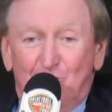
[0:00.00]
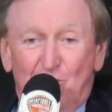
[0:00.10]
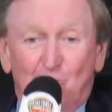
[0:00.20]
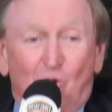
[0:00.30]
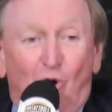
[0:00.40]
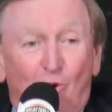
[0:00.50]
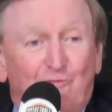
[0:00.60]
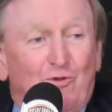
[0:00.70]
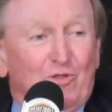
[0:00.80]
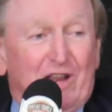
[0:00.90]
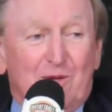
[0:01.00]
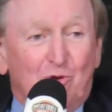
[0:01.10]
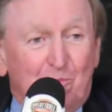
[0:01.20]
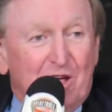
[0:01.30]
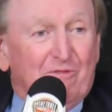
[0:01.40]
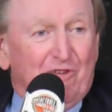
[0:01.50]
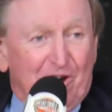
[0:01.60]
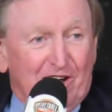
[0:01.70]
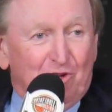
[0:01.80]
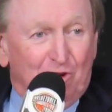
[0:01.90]
we were hopeful that he would be a
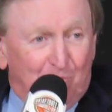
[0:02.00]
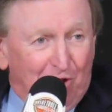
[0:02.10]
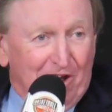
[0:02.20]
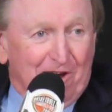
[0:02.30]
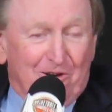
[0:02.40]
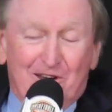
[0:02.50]
very good player.